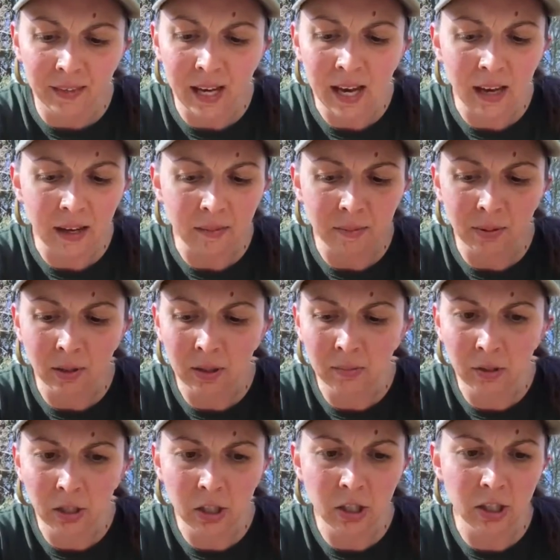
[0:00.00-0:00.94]
Yeah,
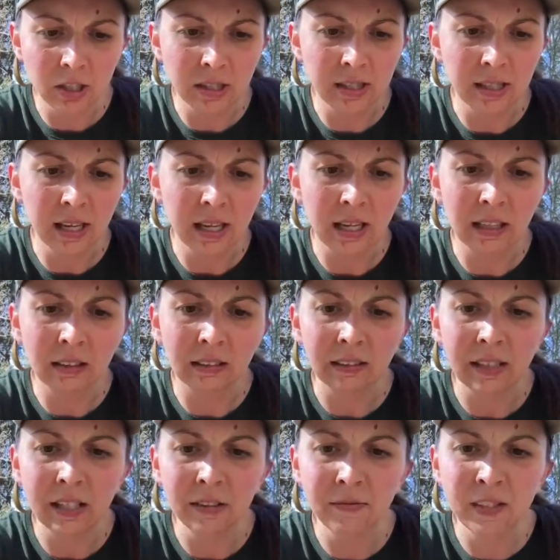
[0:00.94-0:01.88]
pretty much just like
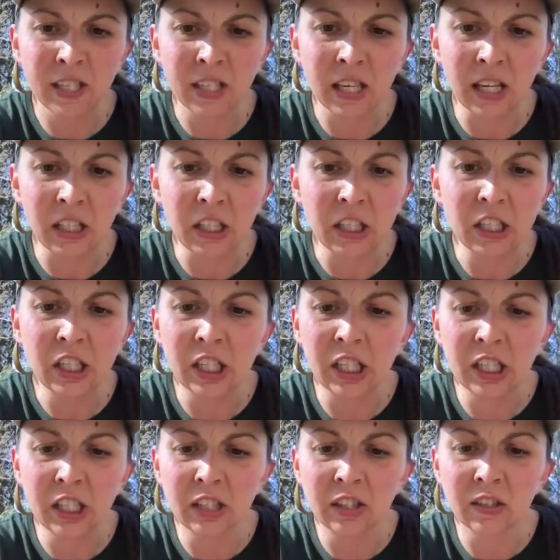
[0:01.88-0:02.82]
leaf
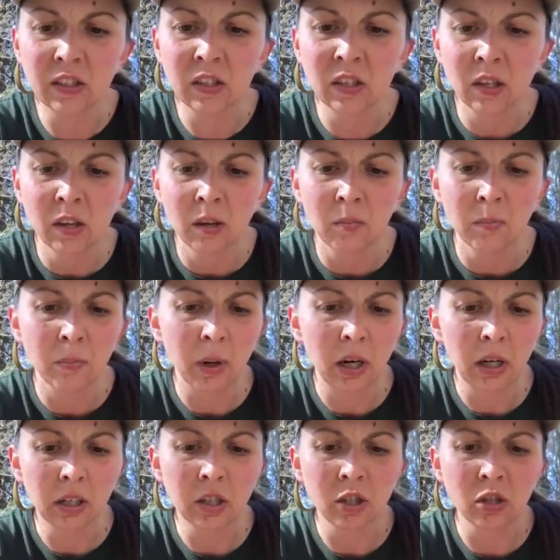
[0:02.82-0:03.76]
skeletons,
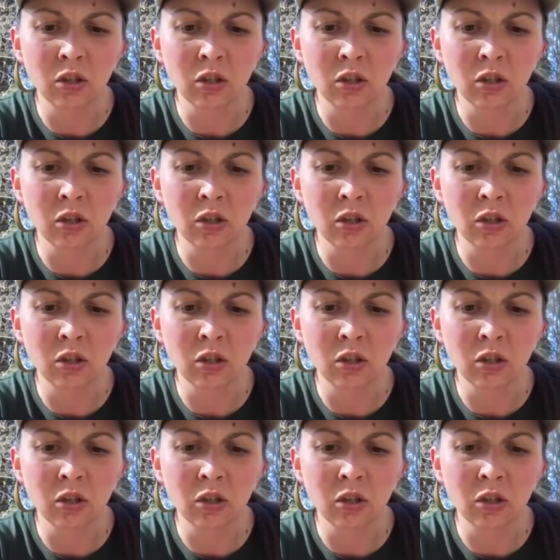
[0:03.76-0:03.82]
bark